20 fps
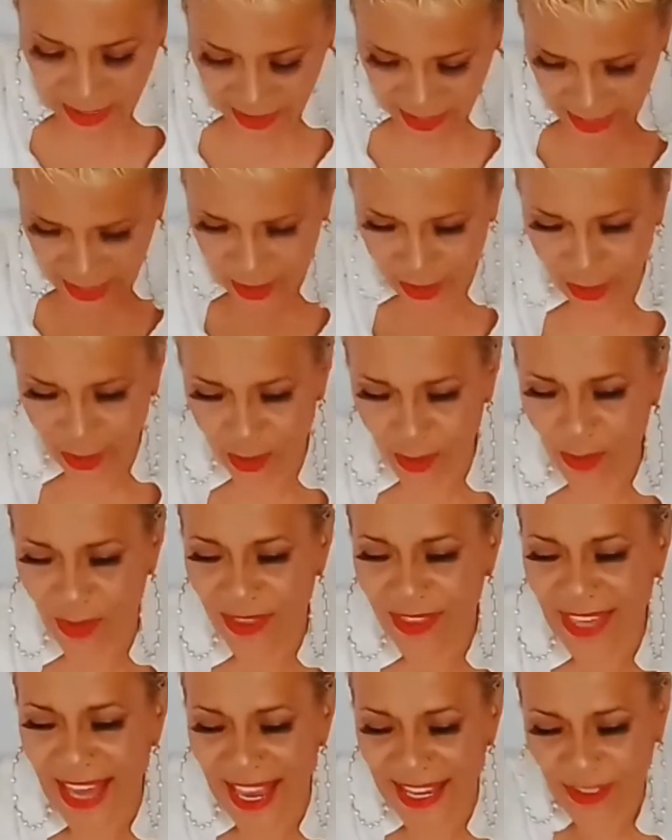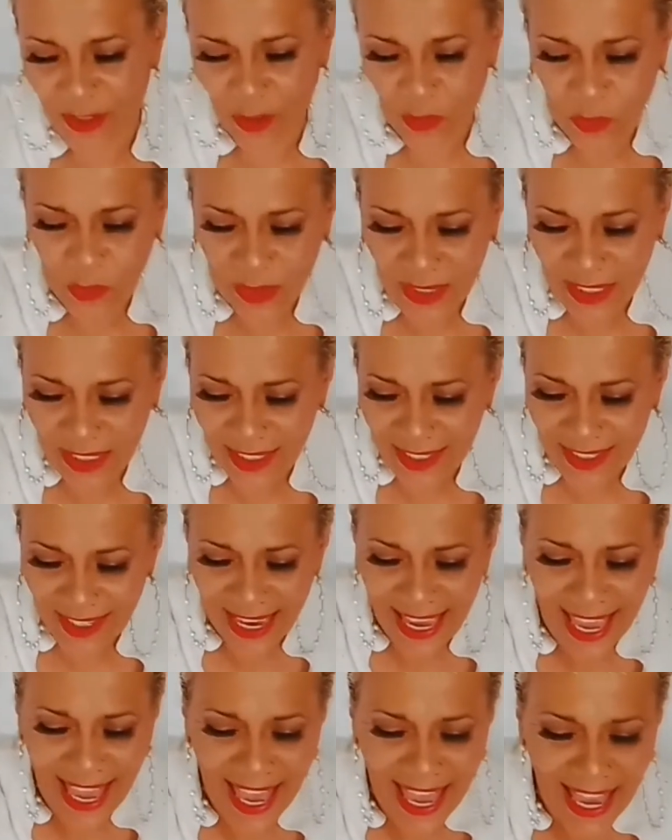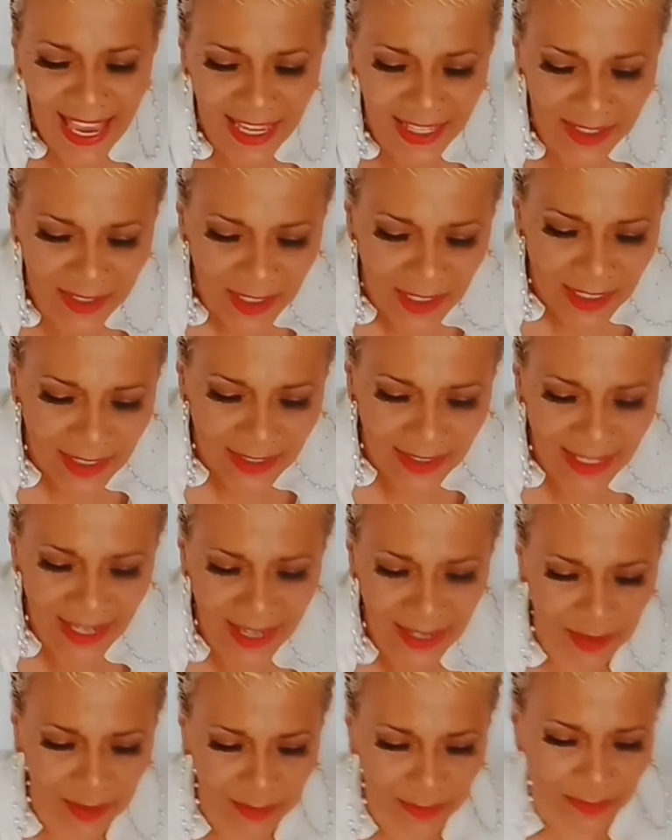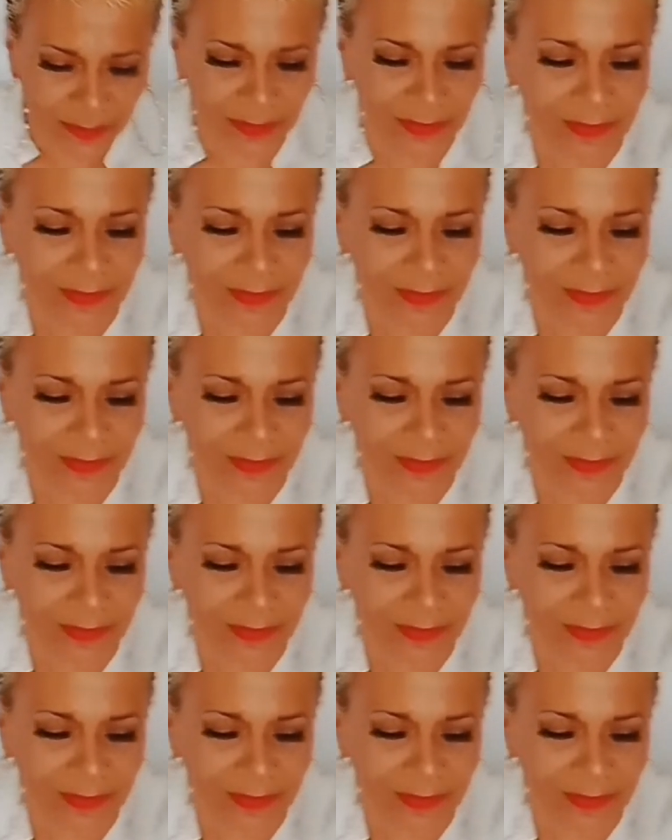Thank you that we can. Now,